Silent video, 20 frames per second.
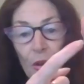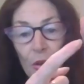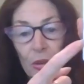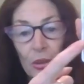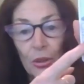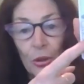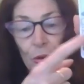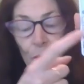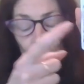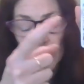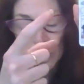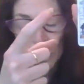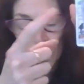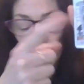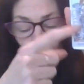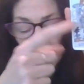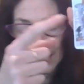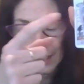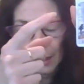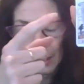third
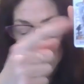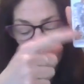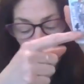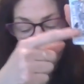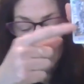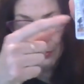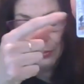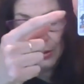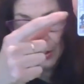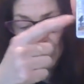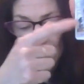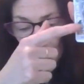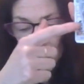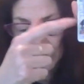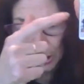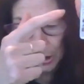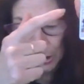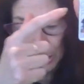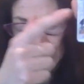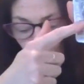week of
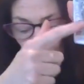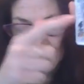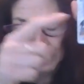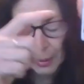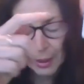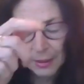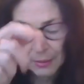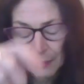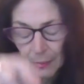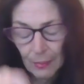October.